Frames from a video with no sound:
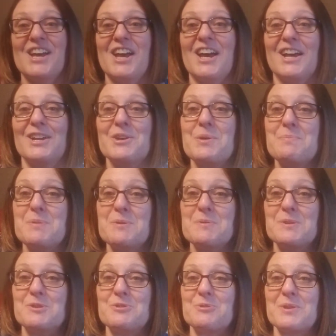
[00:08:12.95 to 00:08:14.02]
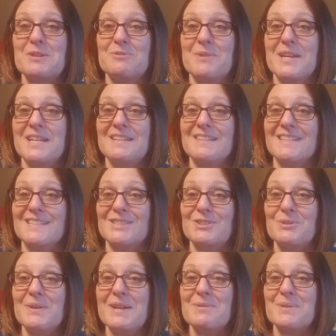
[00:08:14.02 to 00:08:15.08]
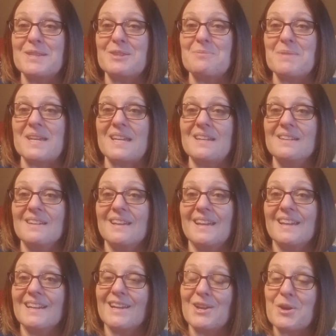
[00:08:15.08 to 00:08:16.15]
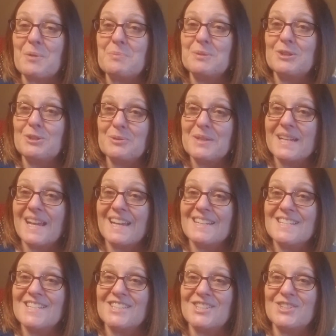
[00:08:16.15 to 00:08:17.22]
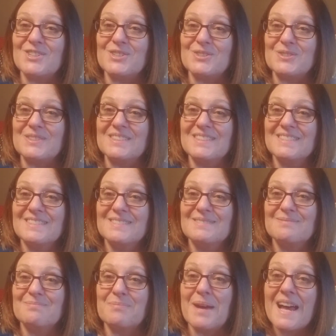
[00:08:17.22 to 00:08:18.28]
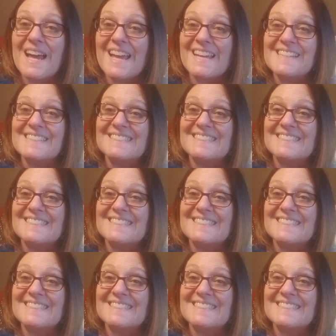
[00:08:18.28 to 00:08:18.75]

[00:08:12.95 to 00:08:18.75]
I hope you enjoyed reading this story with me, and I hope to do it again soon. Bye.